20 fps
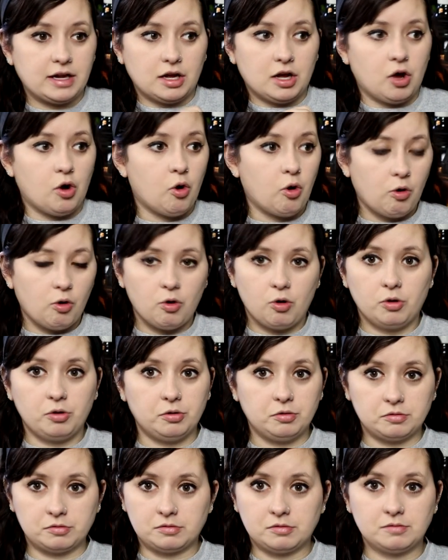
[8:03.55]

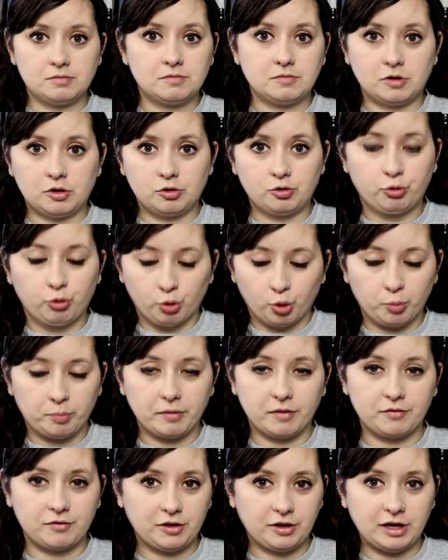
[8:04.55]
whole
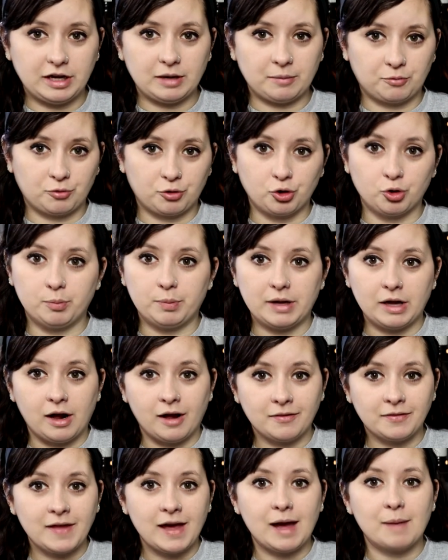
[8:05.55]
group of cleanup crew
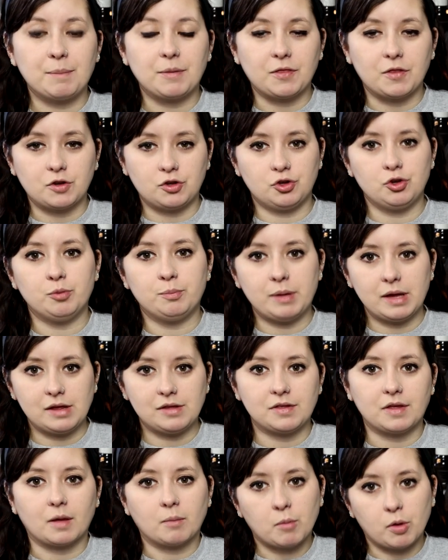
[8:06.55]
beyond that, but the two
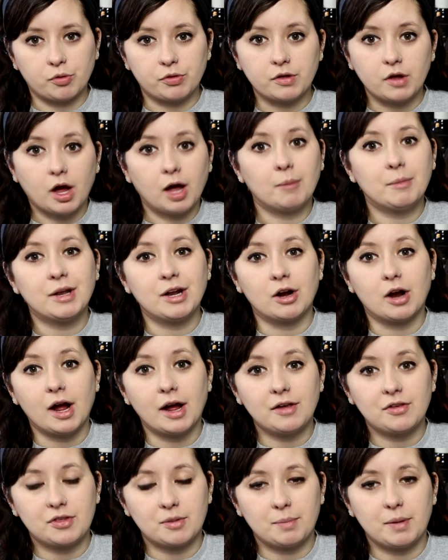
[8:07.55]
basic most common are
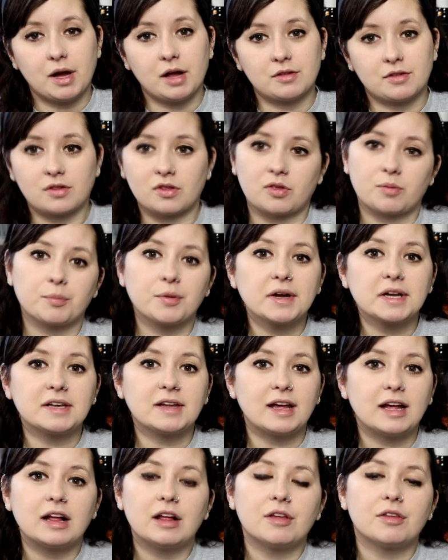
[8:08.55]
isopods and
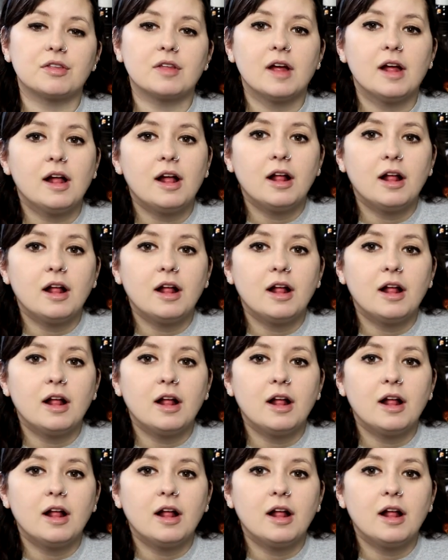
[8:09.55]
springtails.